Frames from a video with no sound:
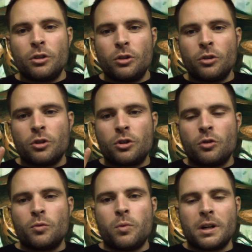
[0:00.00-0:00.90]
You just
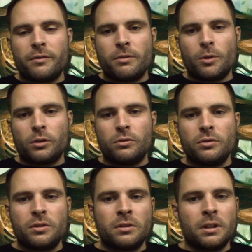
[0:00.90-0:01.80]
use one of the
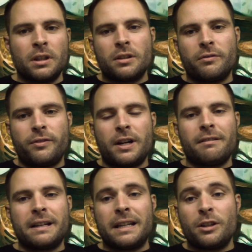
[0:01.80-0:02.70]
models to fire
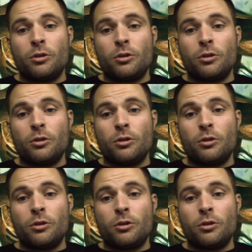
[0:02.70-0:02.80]
at it.